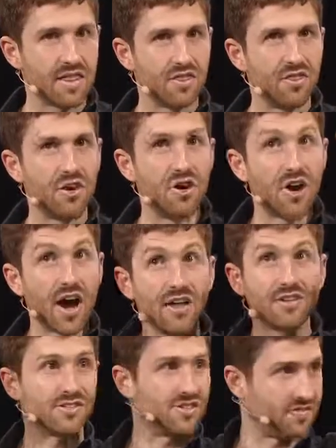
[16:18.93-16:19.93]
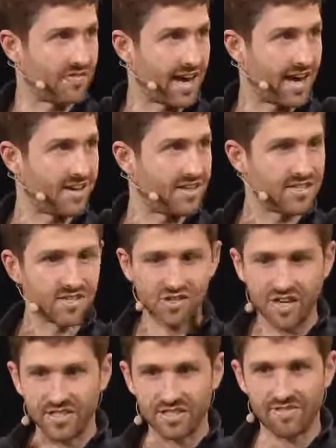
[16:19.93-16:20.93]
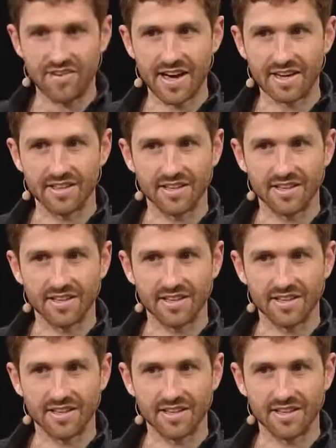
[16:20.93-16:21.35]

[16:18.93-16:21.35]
The knowledge of that doesn't change the fact